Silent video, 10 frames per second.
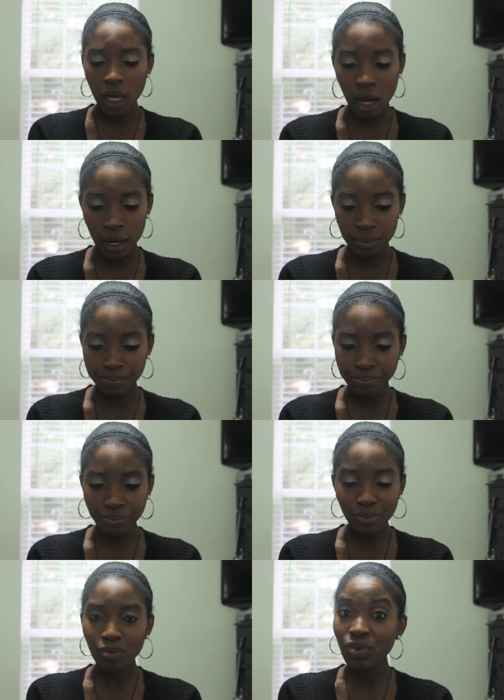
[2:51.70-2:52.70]
Um,
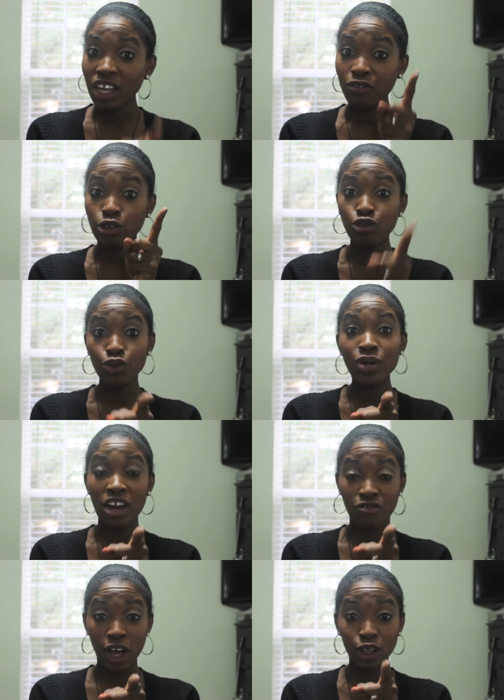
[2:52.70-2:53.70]
if you do
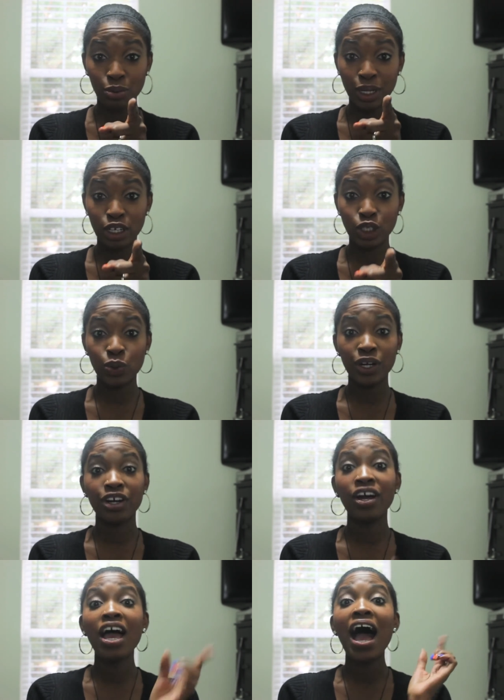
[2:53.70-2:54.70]
not follow me on
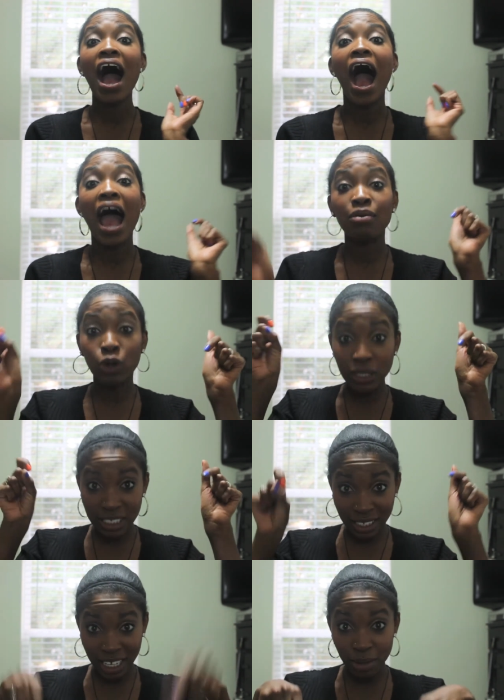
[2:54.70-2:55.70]
Twitter, I am going
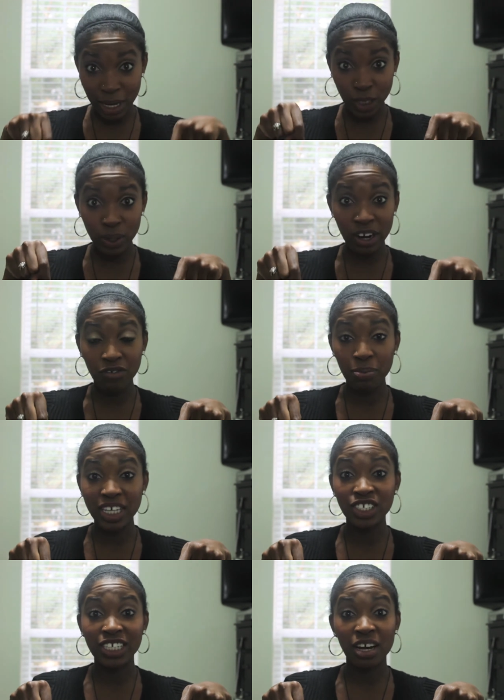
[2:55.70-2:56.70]
to link my Twitter
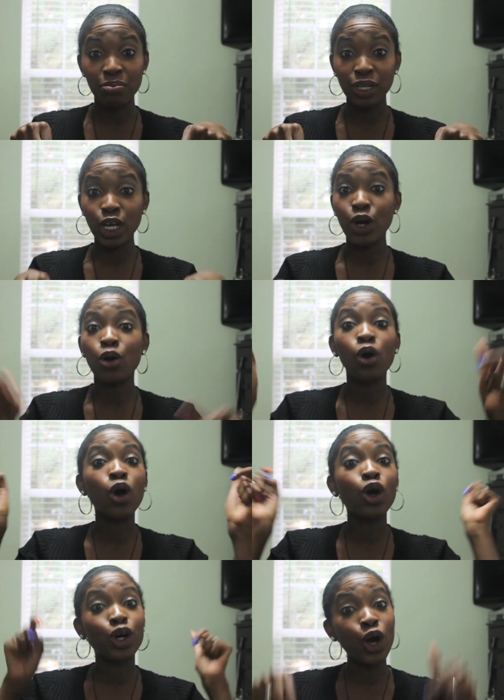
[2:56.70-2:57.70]
information down
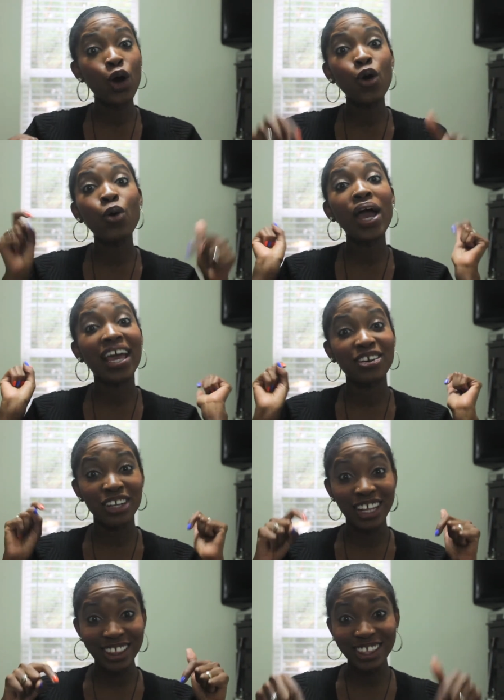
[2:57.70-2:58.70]
below. Go
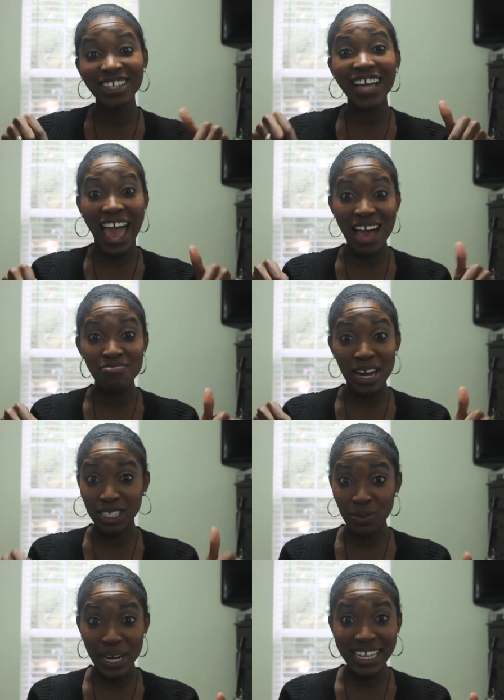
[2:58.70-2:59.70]
and look at my
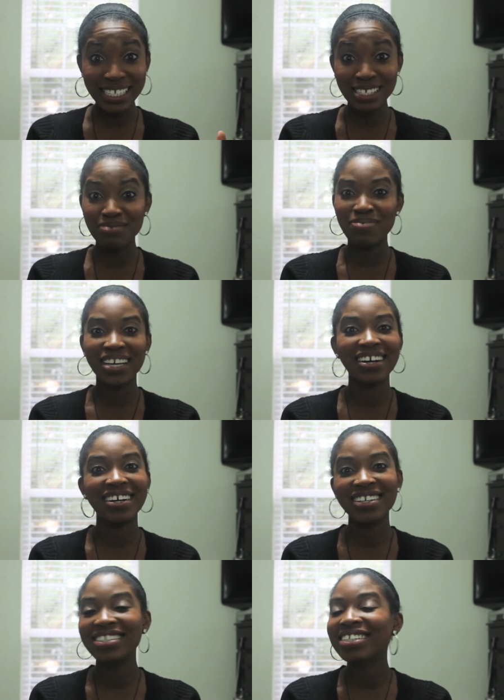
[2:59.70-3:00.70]
tweets
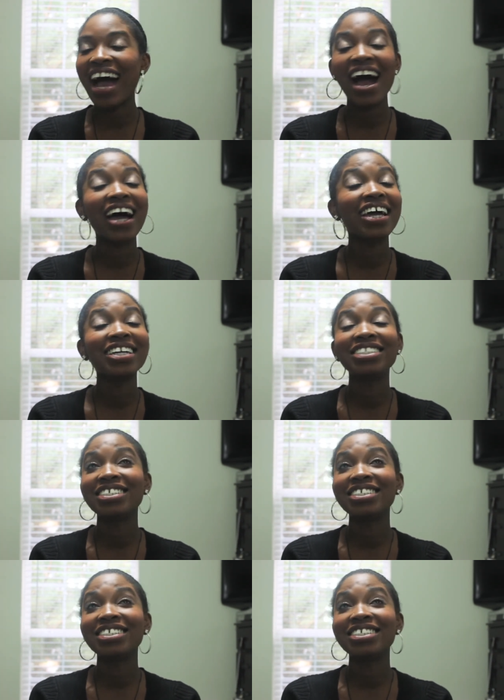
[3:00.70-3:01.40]
because I